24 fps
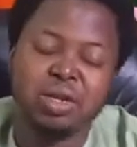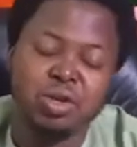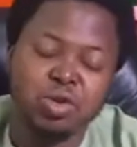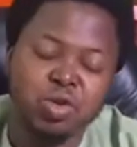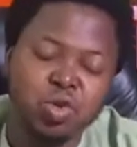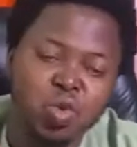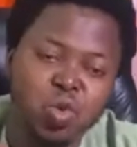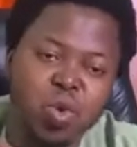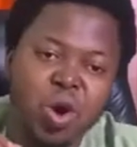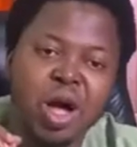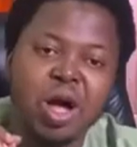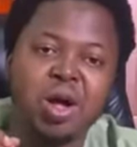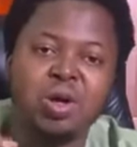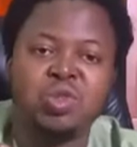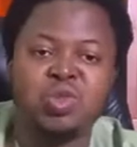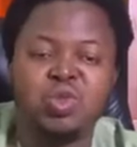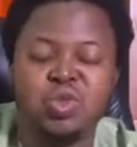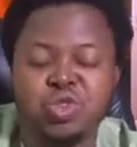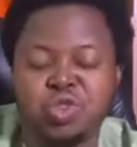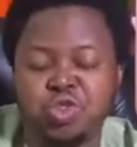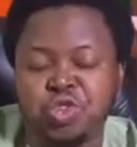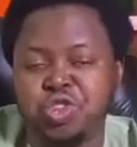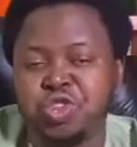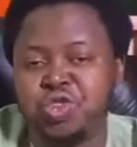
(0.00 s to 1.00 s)
know how to
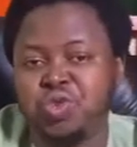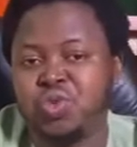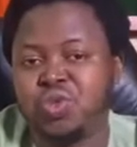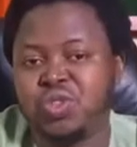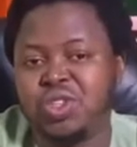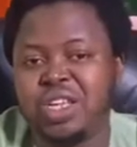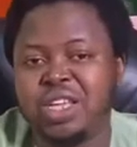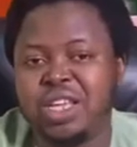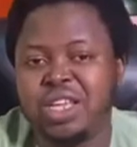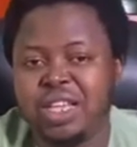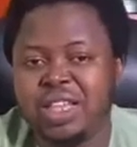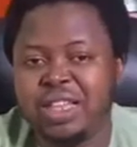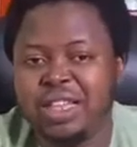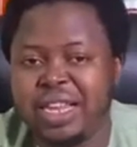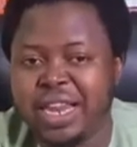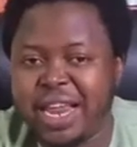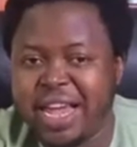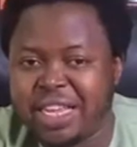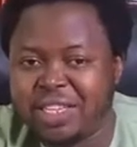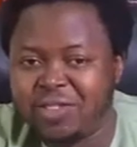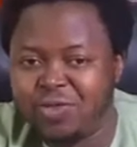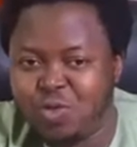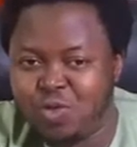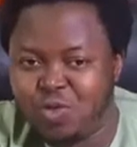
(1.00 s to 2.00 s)
introduce the
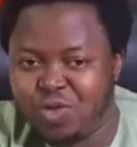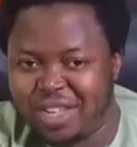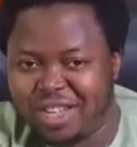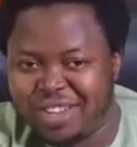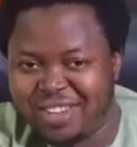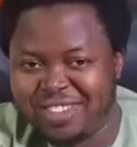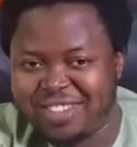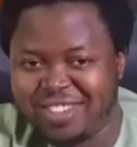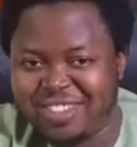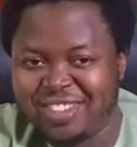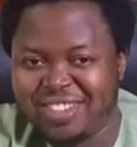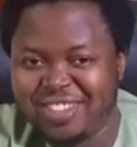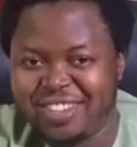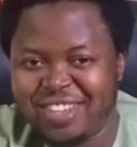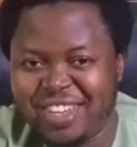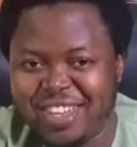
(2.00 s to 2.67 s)
next few things.